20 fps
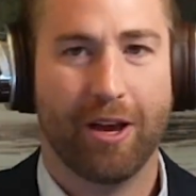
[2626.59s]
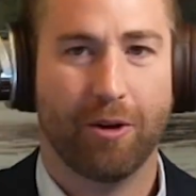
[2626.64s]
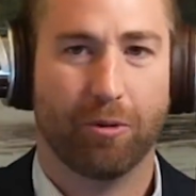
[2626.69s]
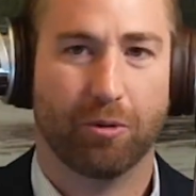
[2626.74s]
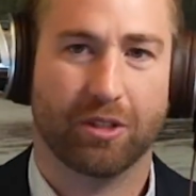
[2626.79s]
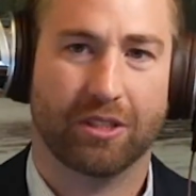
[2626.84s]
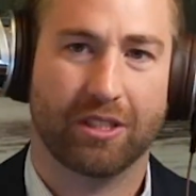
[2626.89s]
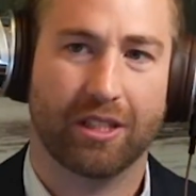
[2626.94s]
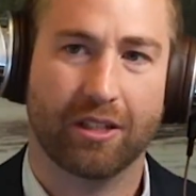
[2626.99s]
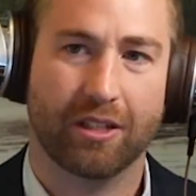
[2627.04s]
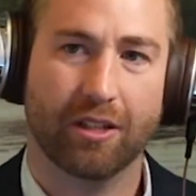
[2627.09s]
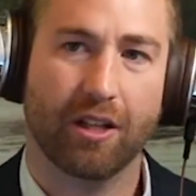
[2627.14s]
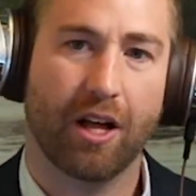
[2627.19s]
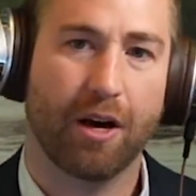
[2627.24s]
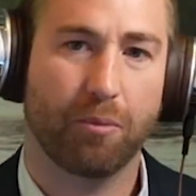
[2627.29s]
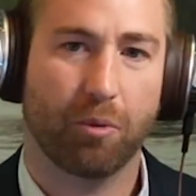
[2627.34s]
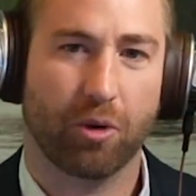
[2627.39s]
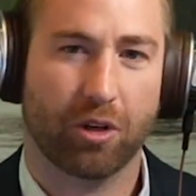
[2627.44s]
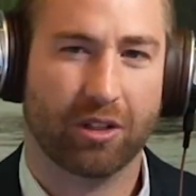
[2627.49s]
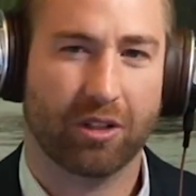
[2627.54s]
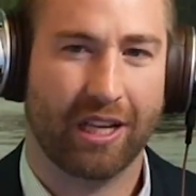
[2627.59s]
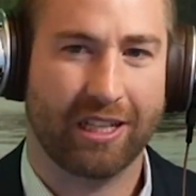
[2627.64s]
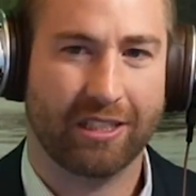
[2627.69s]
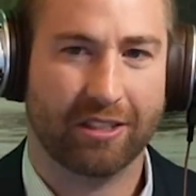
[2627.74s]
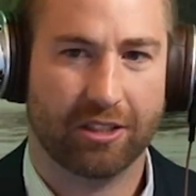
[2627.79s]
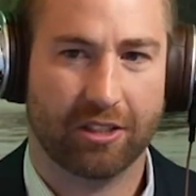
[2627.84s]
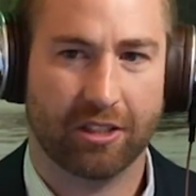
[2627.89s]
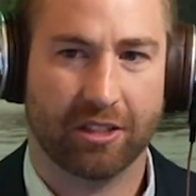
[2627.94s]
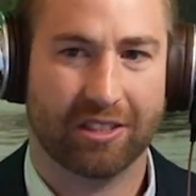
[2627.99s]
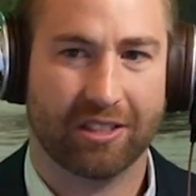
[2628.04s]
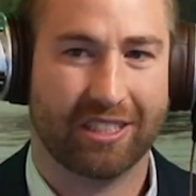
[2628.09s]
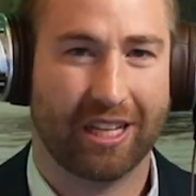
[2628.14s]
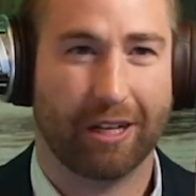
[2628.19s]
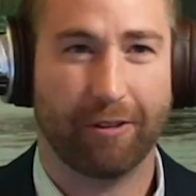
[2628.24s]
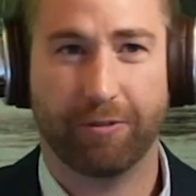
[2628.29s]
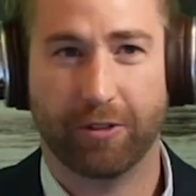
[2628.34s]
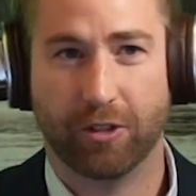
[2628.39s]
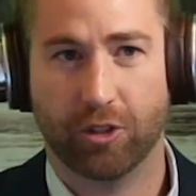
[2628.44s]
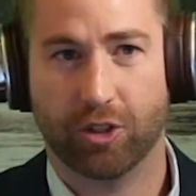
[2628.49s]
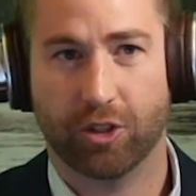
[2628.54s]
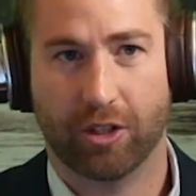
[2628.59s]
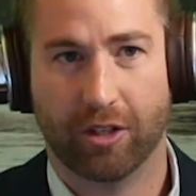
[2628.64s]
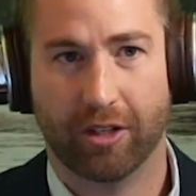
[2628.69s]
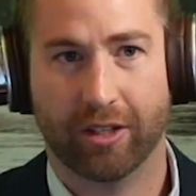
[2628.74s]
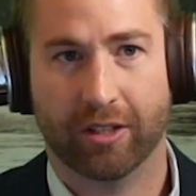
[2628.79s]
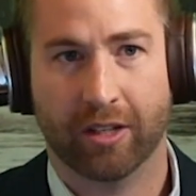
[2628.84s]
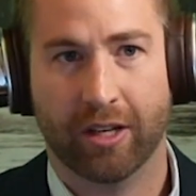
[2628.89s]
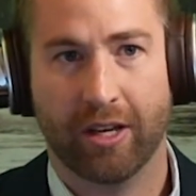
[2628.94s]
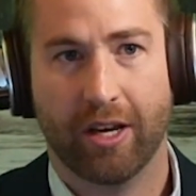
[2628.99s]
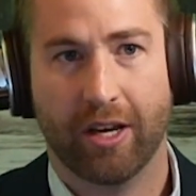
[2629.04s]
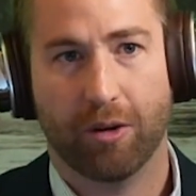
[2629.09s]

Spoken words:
we're seeing a lot more clients just self-insuring,